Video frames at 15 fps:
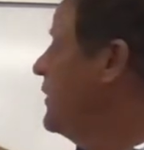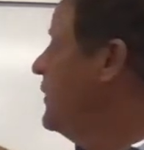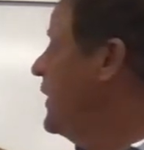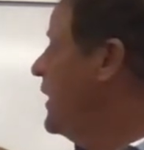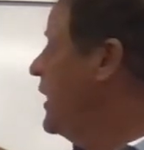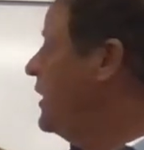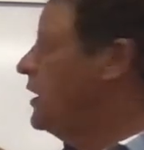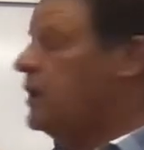
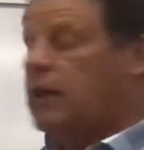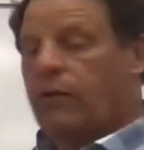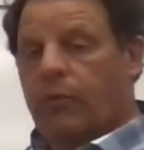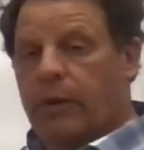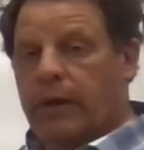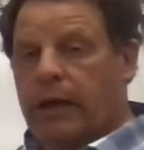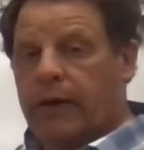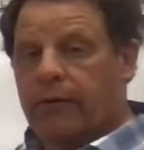than if
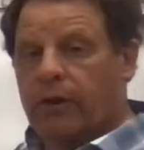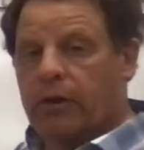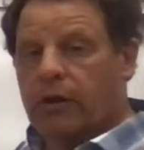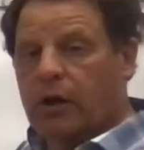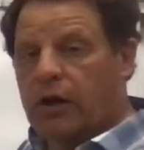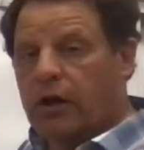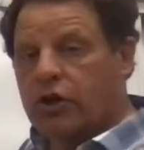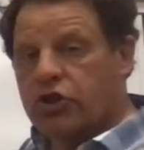we have a
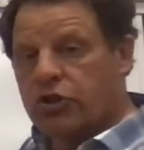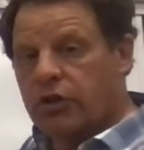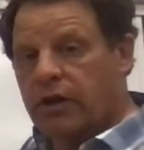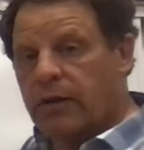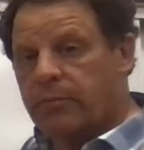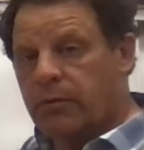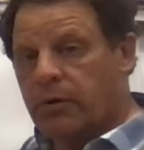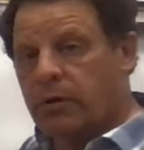larger
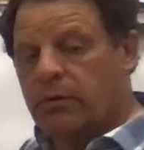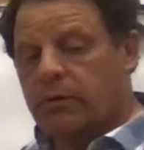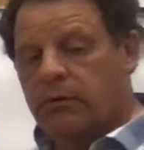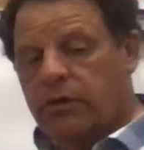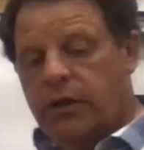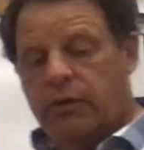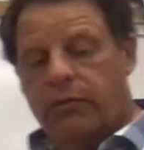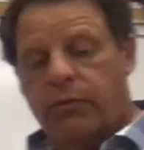number, in